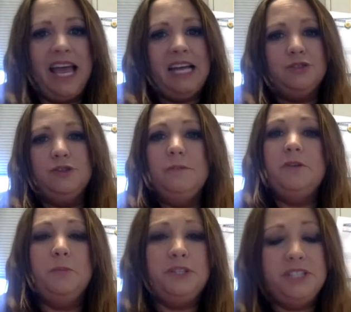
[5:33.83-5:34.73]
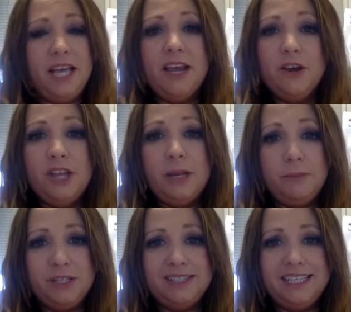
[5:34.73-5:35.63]
Truman particularly
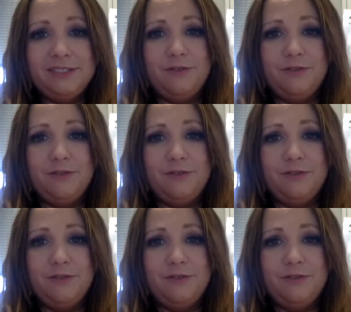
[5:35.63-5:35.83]
puts these